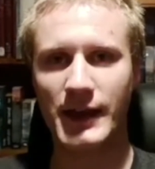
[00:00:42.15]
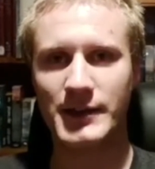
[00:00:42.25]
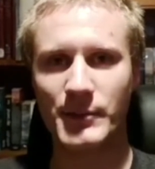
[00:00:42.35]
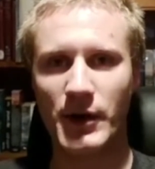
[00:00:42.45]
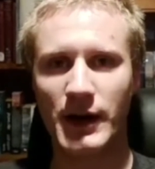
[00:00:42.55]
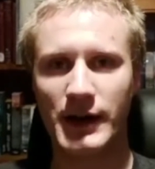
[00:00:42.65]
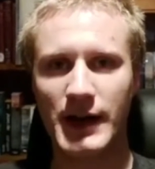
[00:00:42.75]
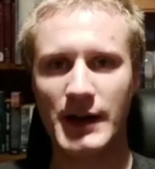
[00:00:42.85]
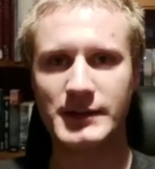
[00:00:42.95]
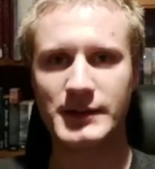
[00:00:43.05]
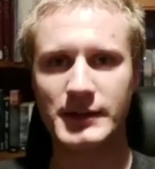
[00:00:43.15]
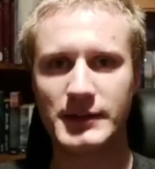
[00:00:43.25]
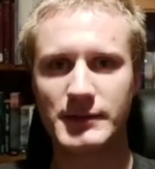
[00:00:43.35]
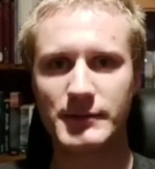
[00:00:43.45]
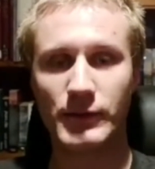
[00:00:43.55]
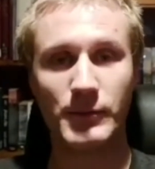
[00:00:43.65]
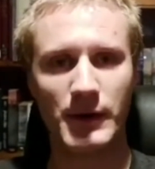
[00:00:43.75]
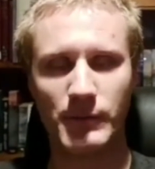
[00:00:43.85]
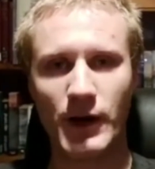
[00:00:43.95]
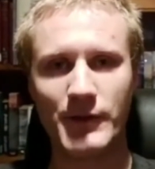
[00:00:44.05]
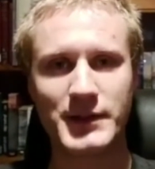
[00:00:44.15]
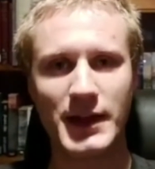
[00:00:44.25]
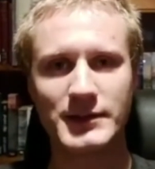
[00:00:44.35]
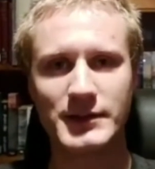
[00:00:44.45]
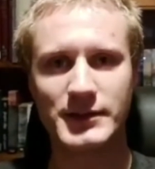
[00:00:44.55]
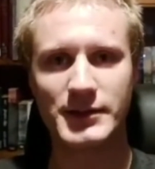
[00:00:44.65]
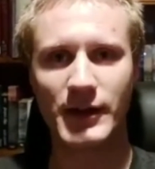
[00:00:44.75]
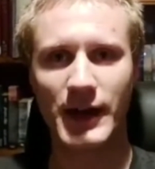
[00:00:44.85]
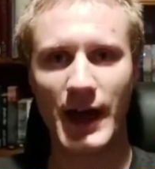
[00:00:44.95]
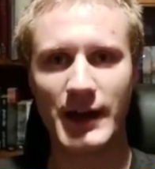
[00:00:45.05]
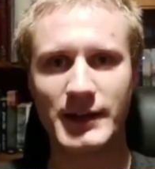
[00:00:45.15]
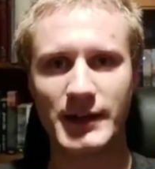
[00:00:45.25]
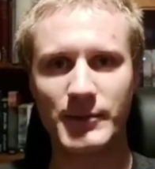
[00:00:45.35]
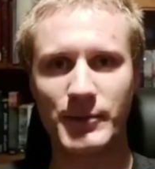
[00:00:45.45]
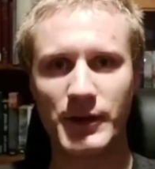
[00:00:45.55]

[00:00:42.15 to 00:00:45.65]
It's my wife's cousin's 18th